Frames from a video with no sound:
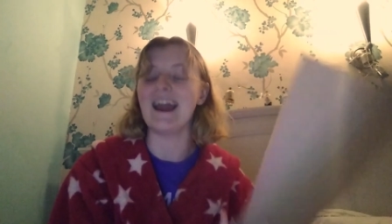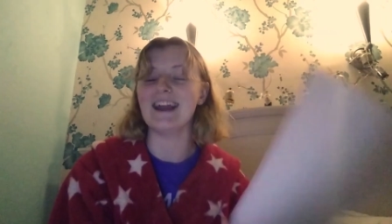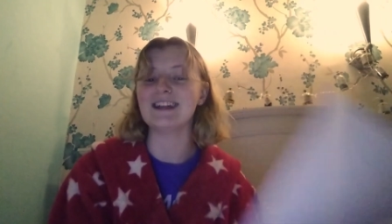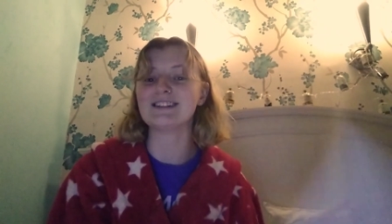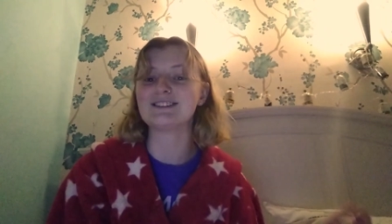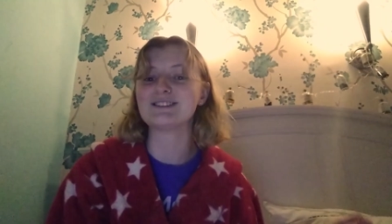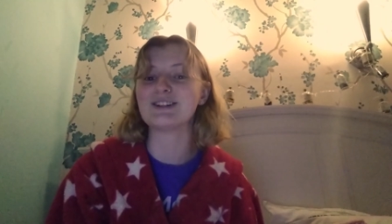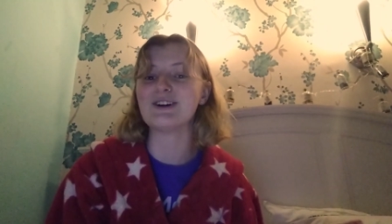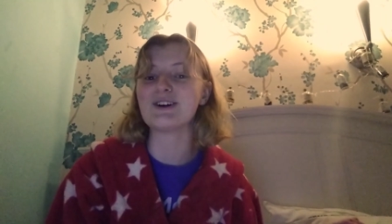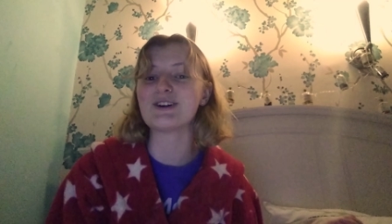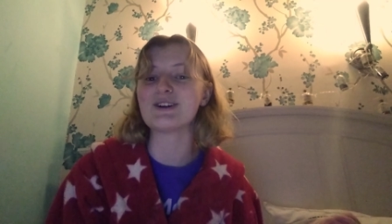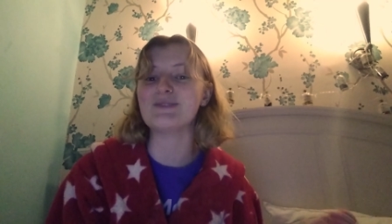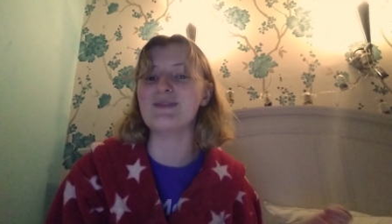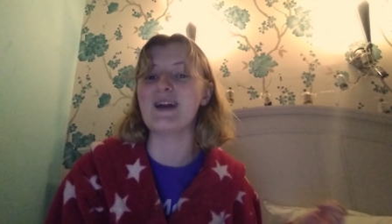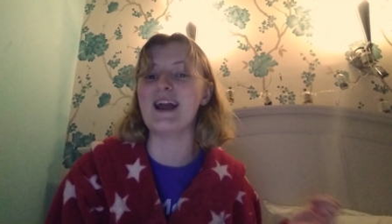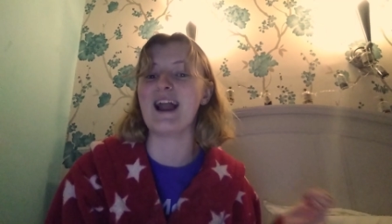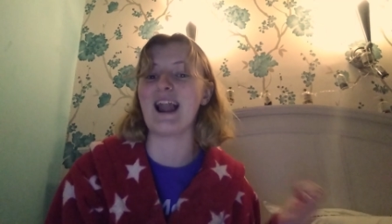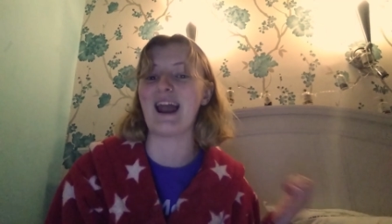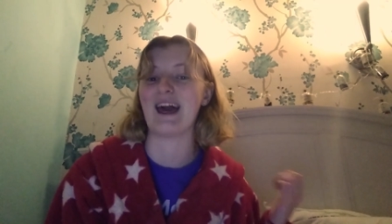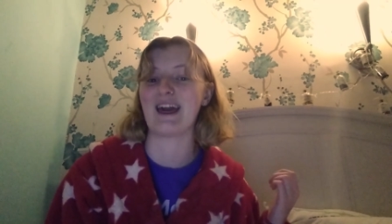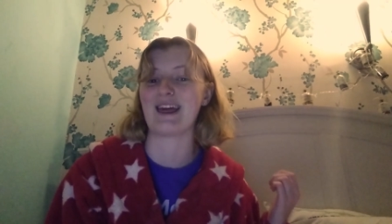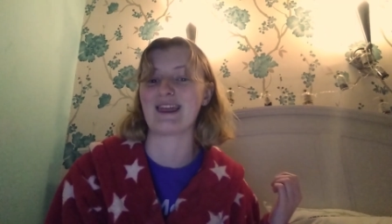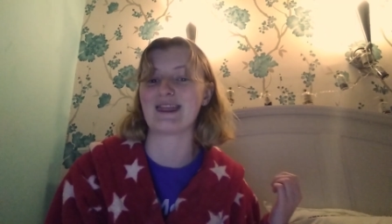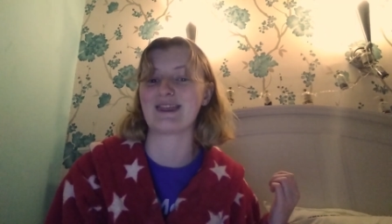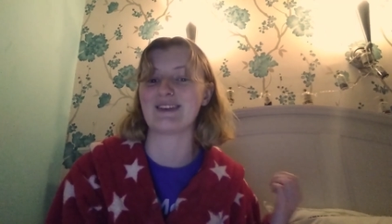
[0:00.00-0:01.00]
It took
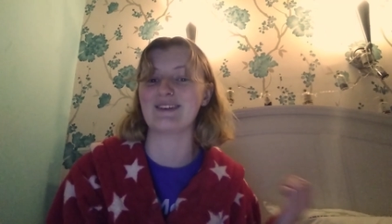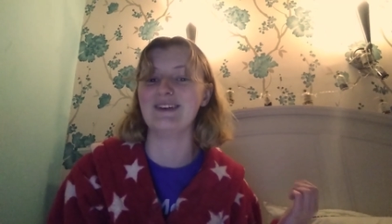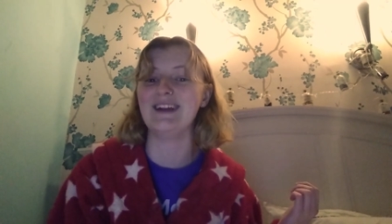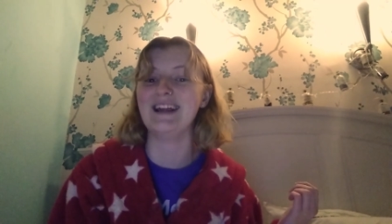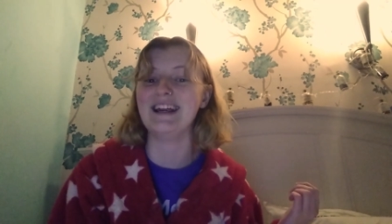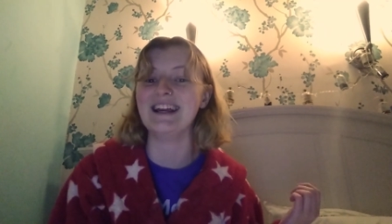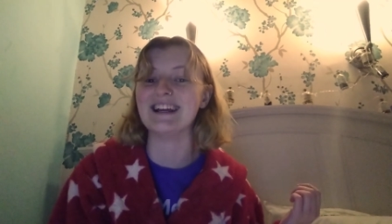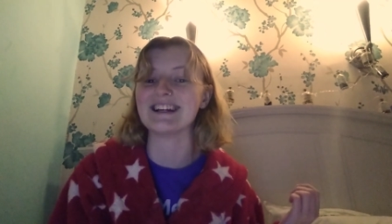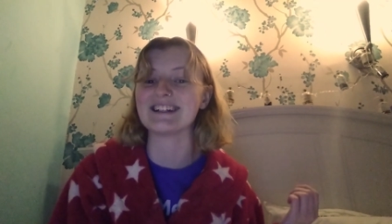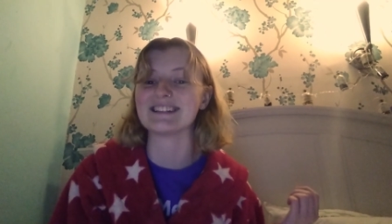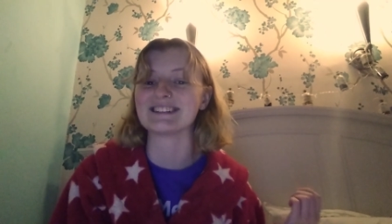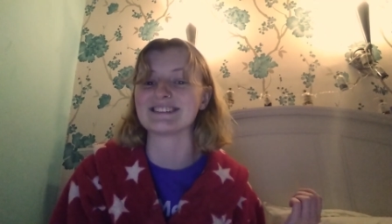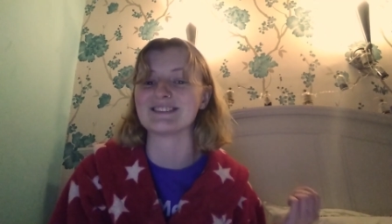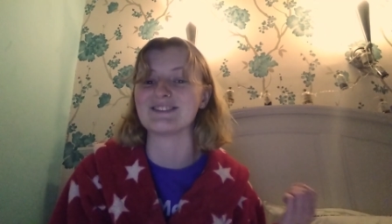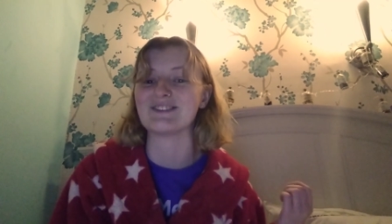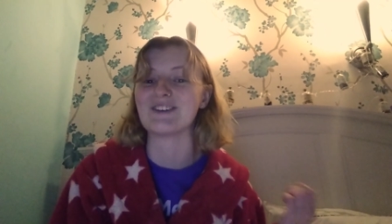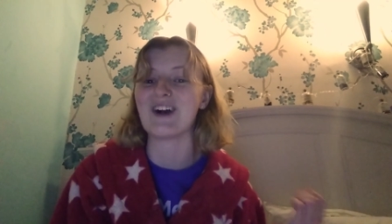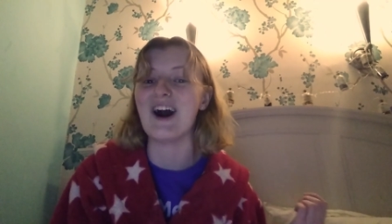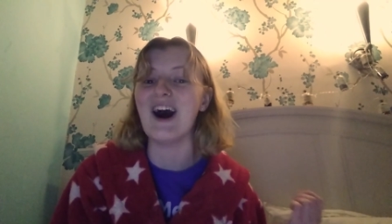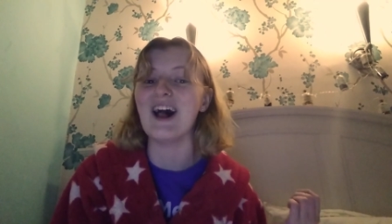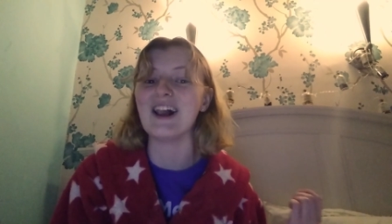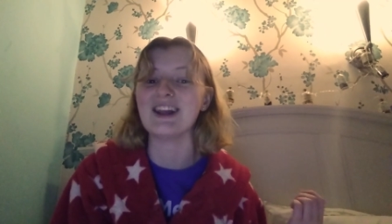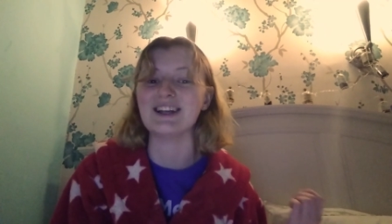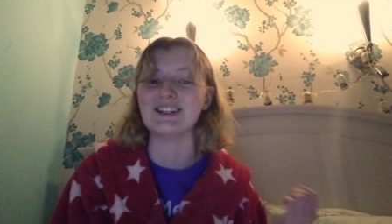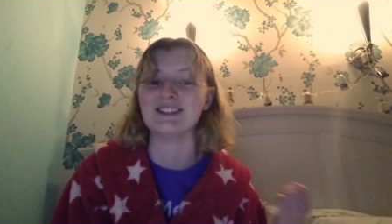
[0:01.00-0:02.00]
me like three years of
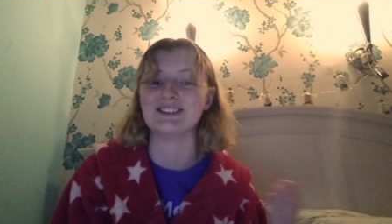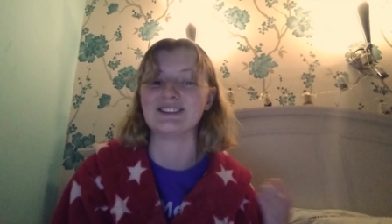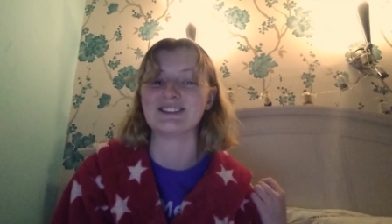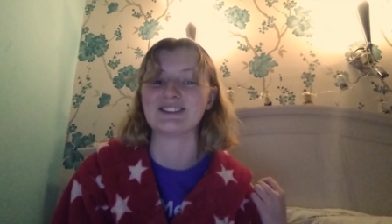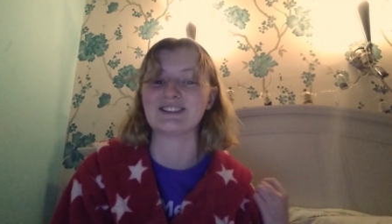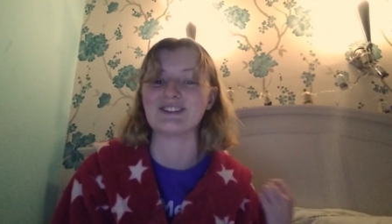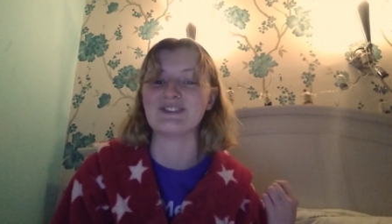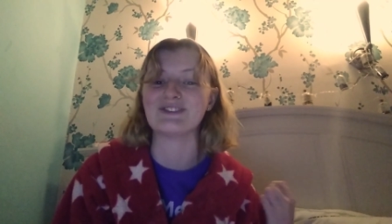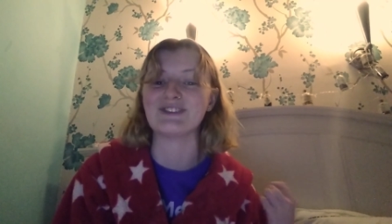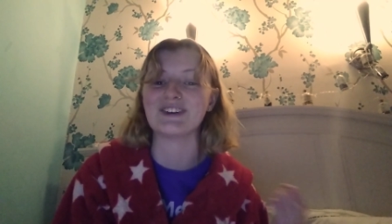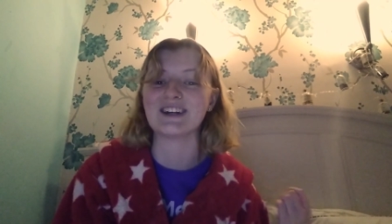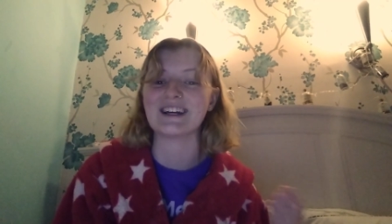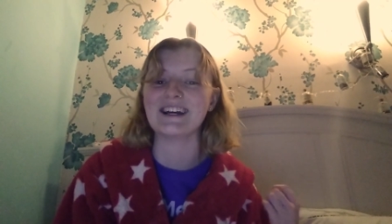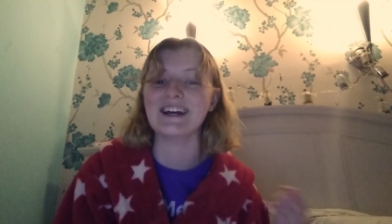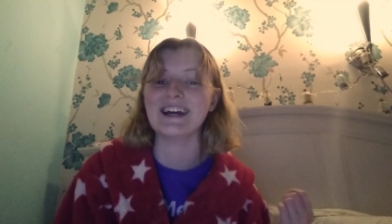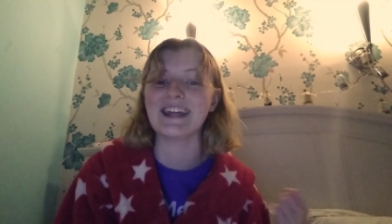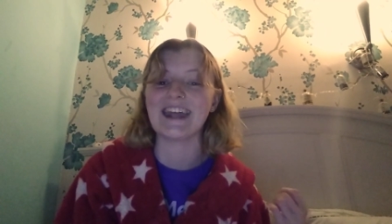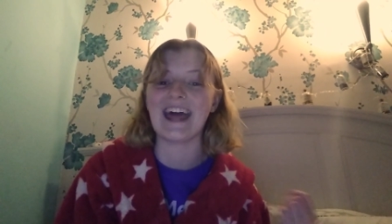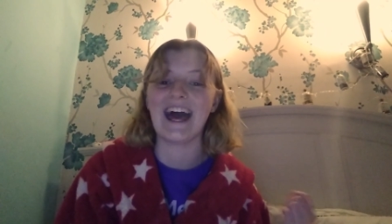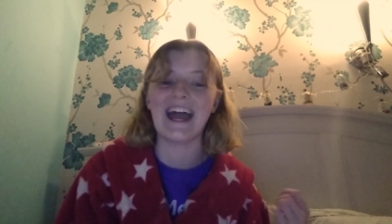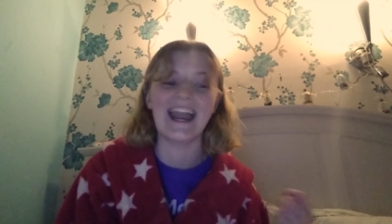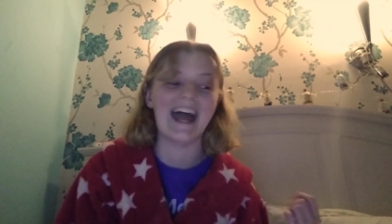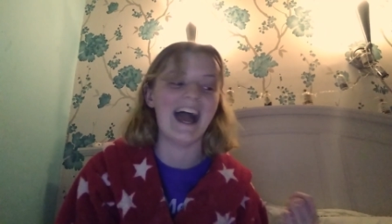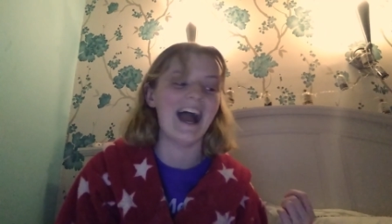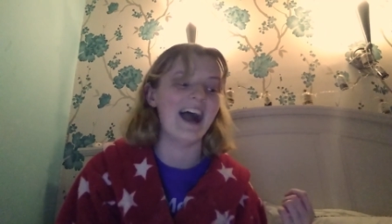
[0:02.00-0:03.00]
college to
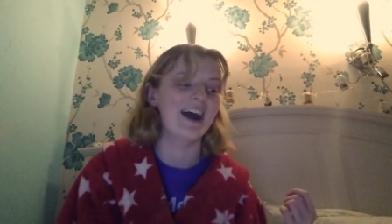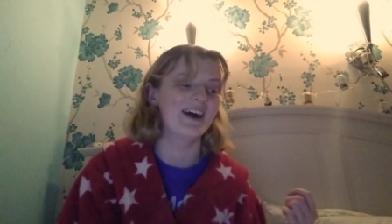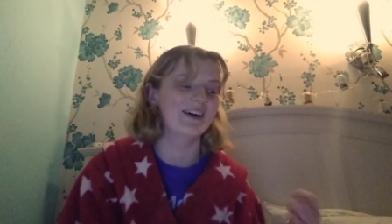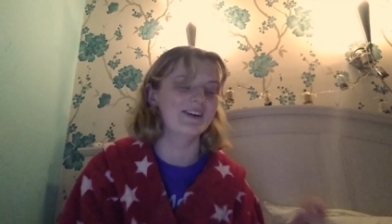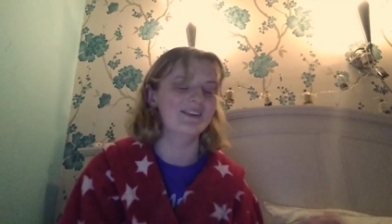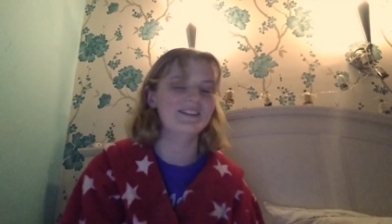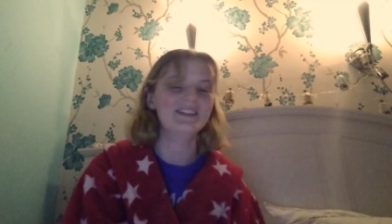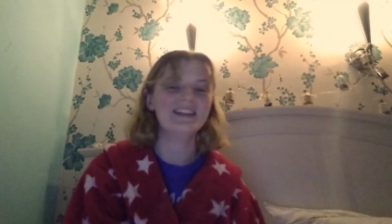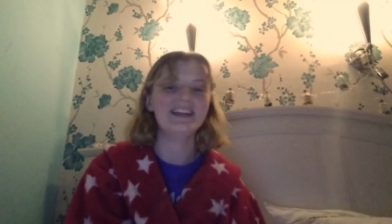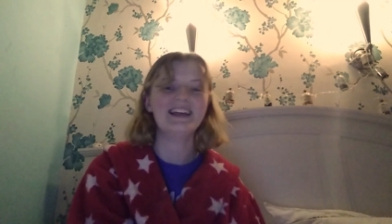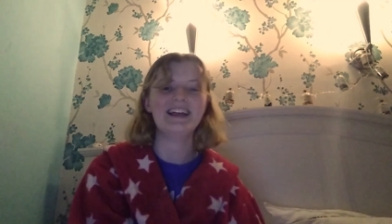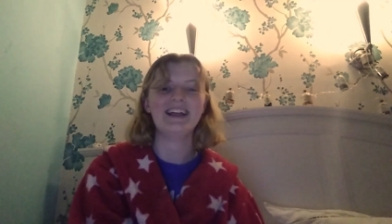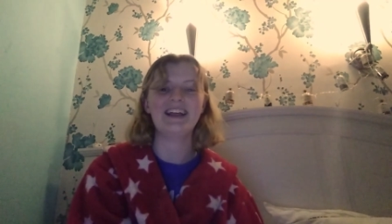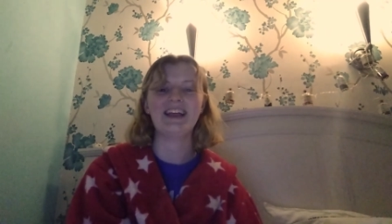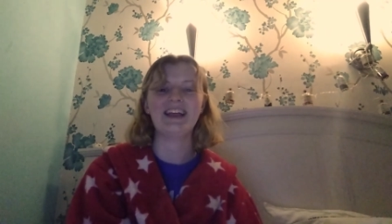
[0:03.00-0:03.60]
figure that out.